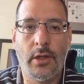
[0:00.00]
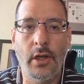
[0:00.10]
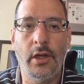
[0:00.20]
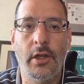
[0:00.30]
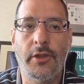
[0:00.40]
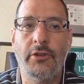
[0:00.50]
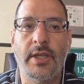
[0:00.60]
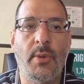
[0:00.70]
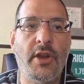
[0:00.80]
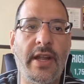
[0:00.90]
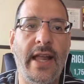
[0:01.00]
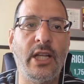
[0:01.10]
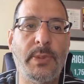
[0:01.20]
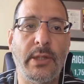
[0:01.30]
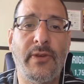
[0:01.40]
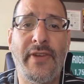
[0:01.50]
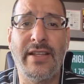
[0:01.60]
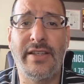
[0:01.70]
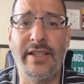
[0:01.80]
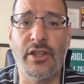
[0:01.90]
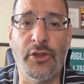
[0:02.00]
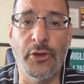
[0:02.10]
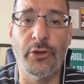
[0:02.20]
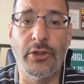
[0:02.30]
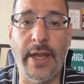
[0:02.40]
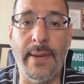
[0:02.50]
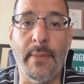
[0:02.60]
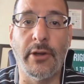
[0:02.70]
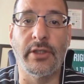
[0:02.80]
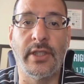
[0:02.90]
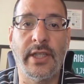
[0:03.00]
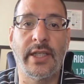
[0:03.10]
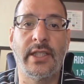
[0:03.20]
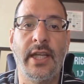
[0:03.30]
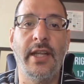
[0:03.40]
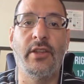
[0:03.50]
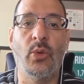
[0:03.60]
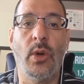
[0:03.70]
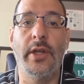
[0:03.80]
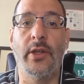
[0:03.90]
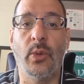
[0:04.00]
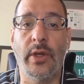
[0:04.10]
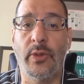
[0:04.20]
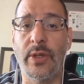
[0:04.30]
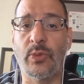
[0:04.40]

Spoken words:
Good Thursday morning, college basketball fans. It's Thursday, March 16th, 2023.